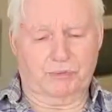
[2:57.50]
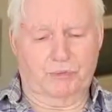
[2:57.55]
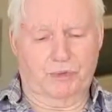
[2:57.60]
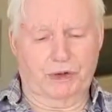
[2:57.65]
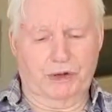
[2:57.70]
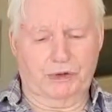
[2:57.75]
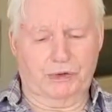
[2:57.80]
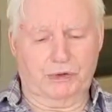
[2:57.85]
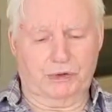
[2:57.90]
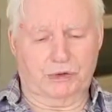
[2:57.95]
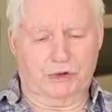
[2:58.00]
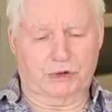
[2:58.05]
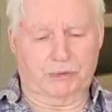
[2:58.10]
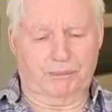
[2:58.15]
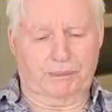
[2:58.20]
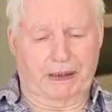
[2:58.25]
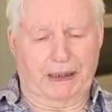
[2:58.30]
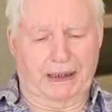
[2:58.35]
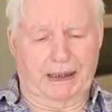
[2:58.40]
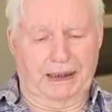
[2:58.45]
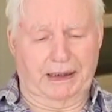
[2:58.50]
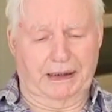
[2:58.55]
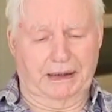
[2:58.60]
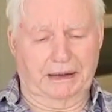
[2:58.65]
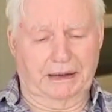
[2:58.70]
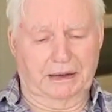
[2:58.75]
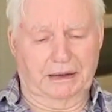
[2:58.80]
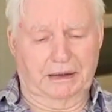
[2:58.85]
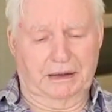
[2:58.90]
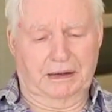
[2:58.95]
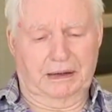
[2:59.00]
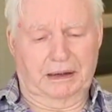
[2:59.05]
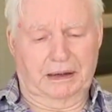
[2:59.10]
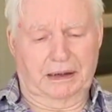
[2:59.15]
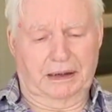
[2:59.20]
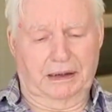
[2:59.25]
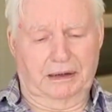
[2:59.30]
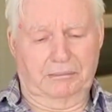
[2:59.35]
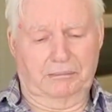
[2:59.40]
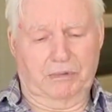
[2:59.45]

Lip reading: we should play in